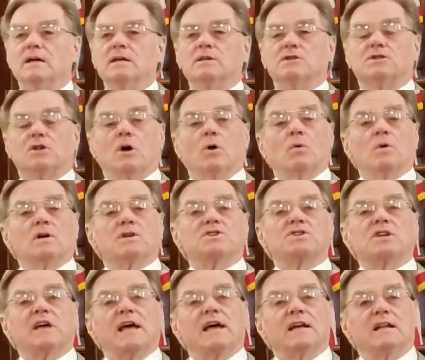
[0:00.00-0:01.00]
So we're
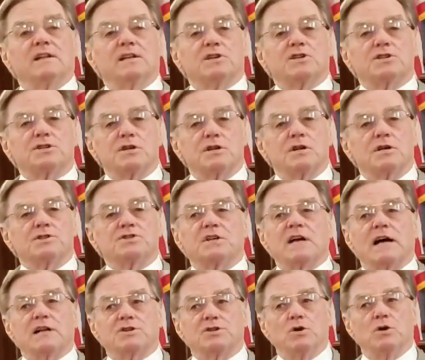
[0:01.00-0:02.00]
saying in this church,
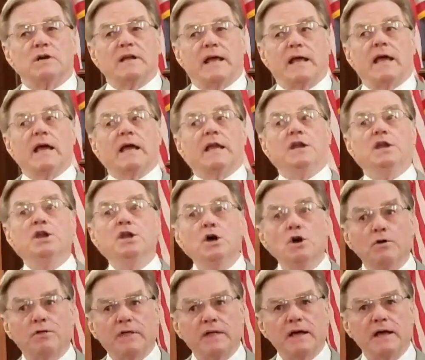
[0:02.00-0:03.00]
God's doing a new
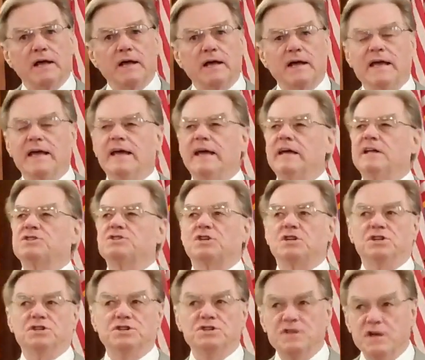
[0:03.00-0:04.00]
thing. It's
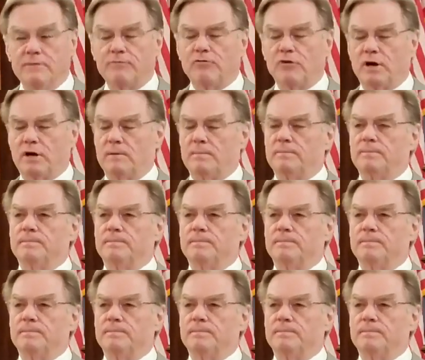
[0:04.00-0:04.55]
different.